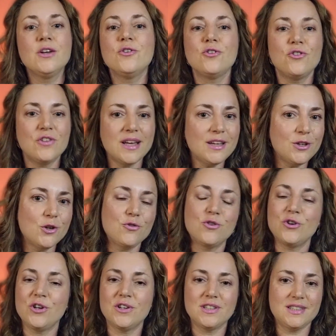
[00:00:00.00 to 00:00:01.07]
Thank you
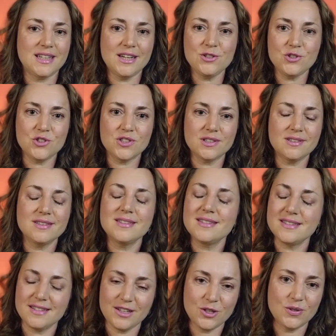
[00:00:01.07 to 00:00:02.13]
for your attention.
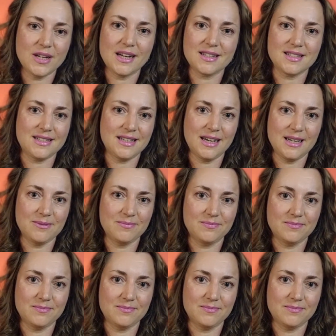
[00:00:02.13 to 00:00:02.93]
See you next time.